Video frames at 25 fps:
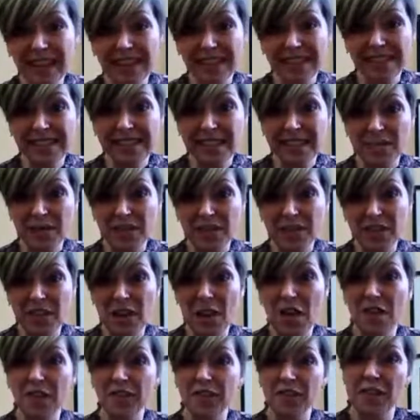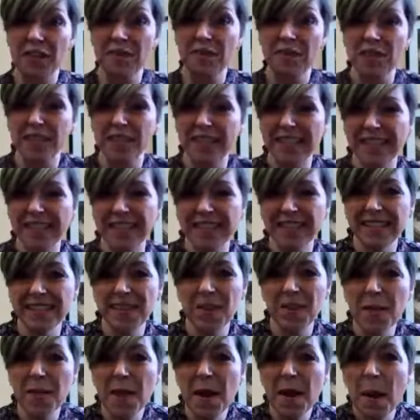And I'll see you after half term for the rest of the
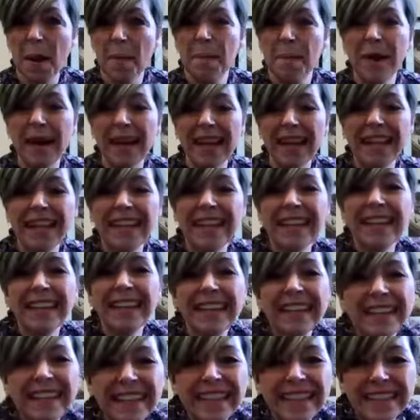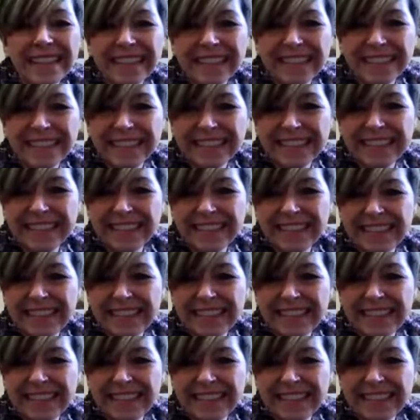song. Bye.